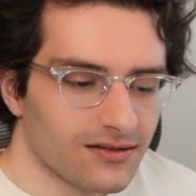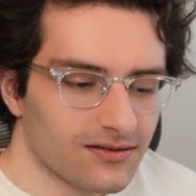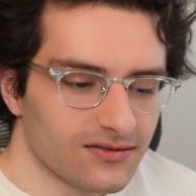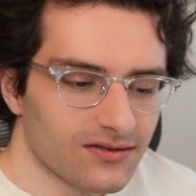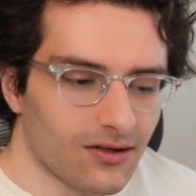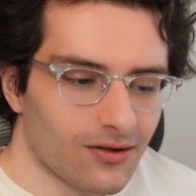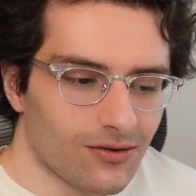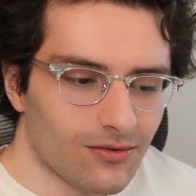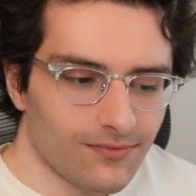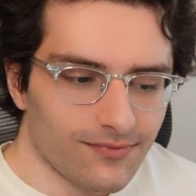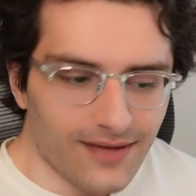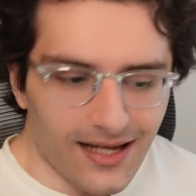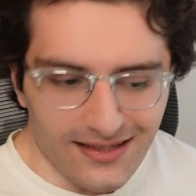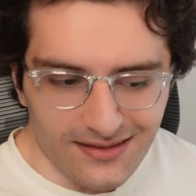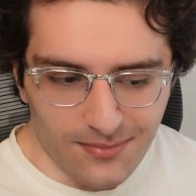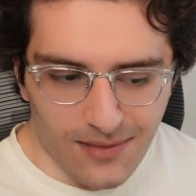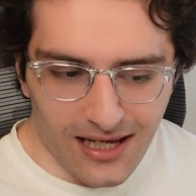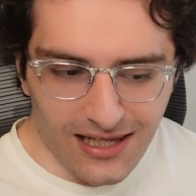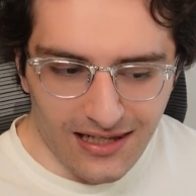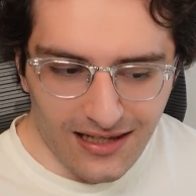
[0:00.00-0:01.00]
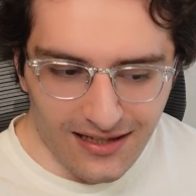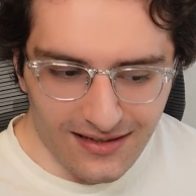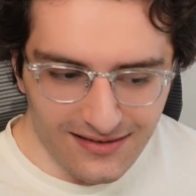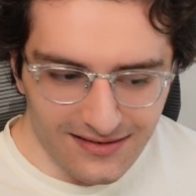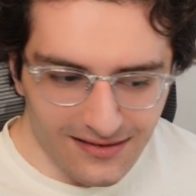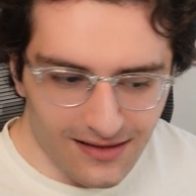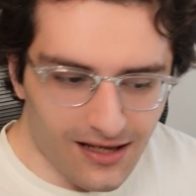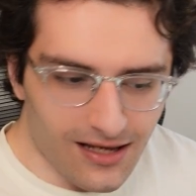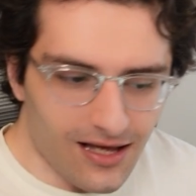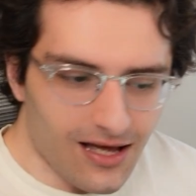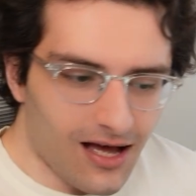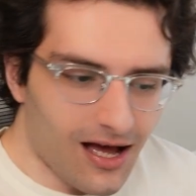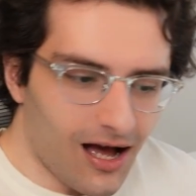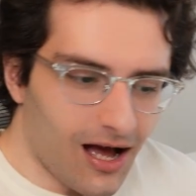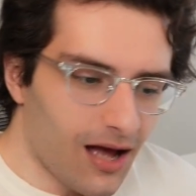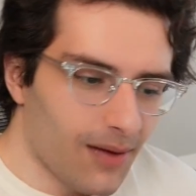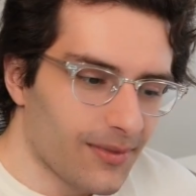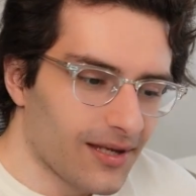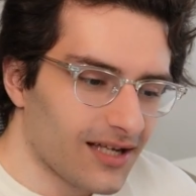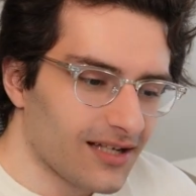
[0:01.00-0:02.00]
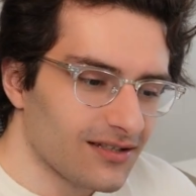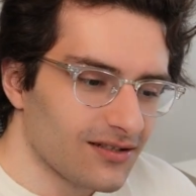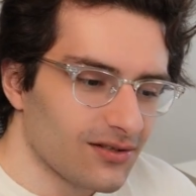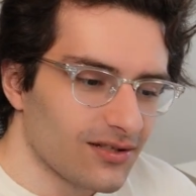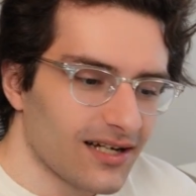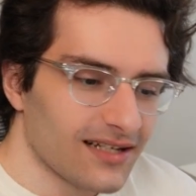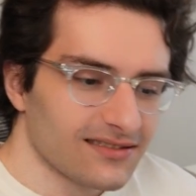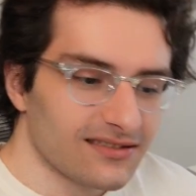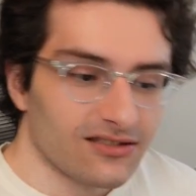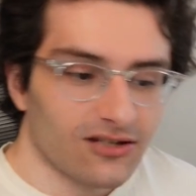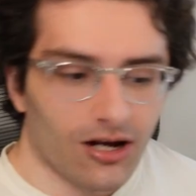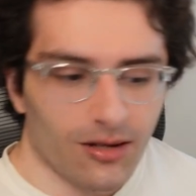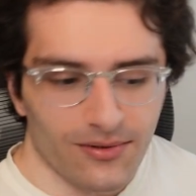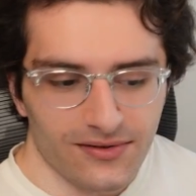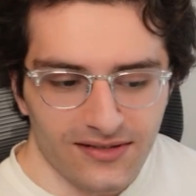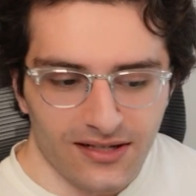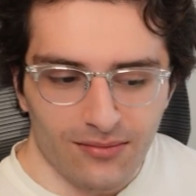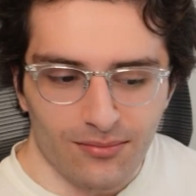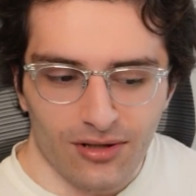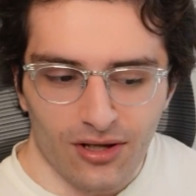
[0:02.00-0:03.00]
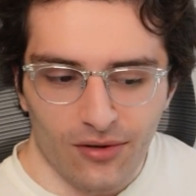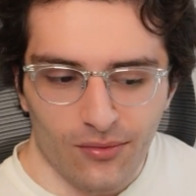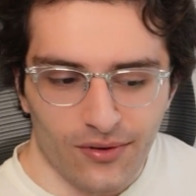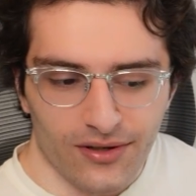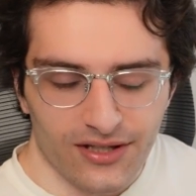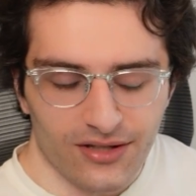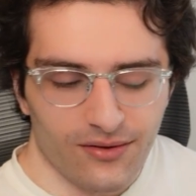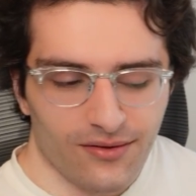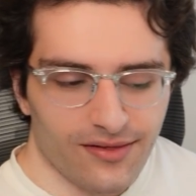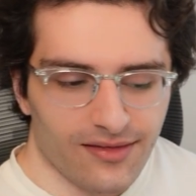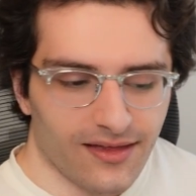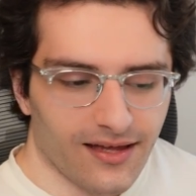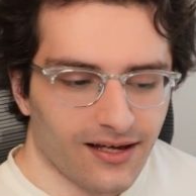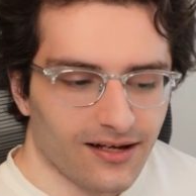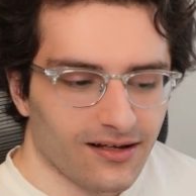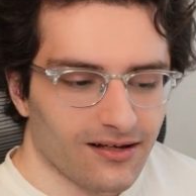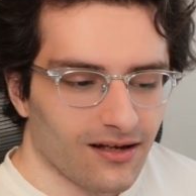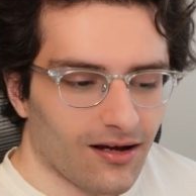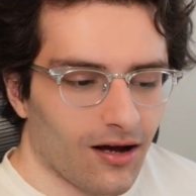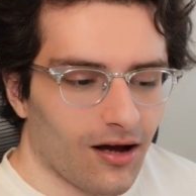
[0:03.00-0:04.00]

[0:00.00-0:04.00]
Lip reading: So that's my list. I mean, you guys can comment down below what you think,